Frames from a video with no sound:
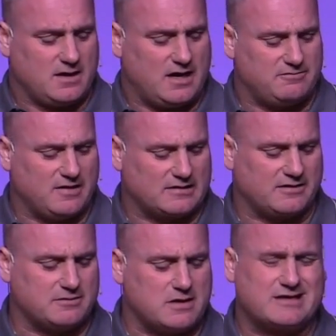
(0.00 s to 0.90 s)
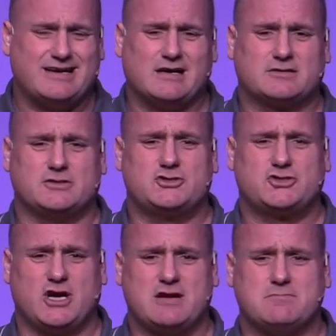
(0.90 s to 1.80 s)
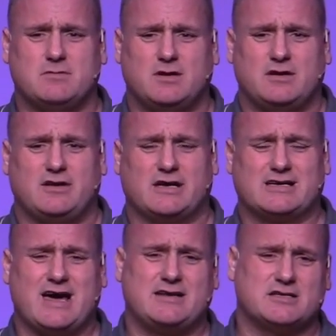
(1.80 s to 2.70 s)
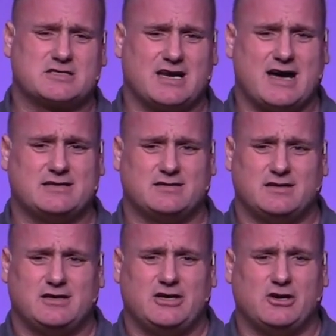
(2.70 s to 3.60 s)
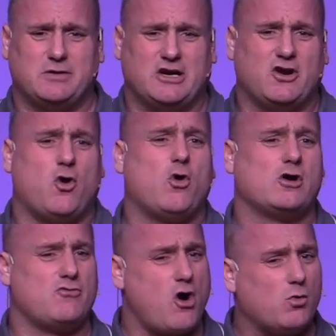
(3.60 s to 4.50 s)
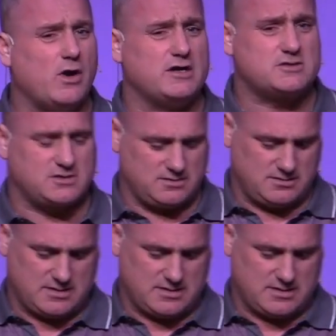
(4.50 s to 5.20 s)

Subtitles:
I felt nothing but guilt and shame that I'd led this lad, you know, in all the wrong ways,